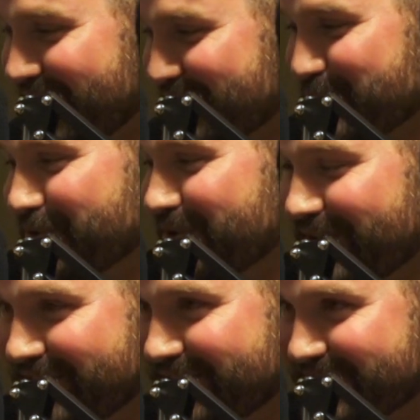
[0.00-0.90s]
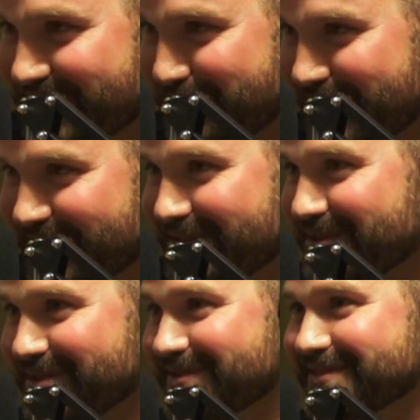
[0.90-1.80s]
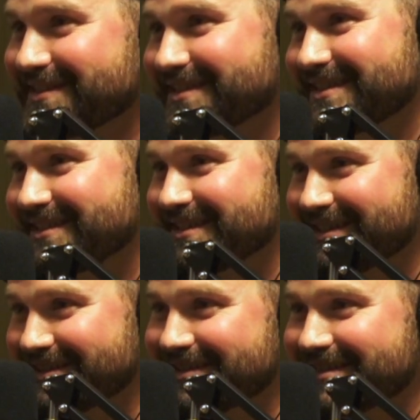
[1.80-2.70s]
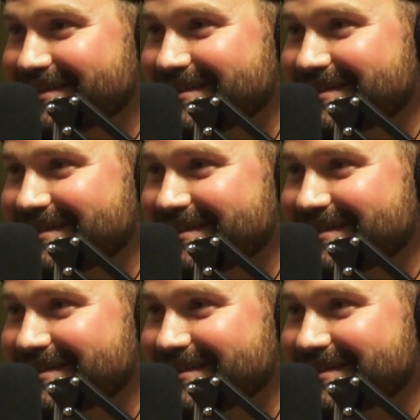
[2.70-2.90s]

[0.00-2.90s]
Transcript: Should I just put it on here just to make us look cool? You know?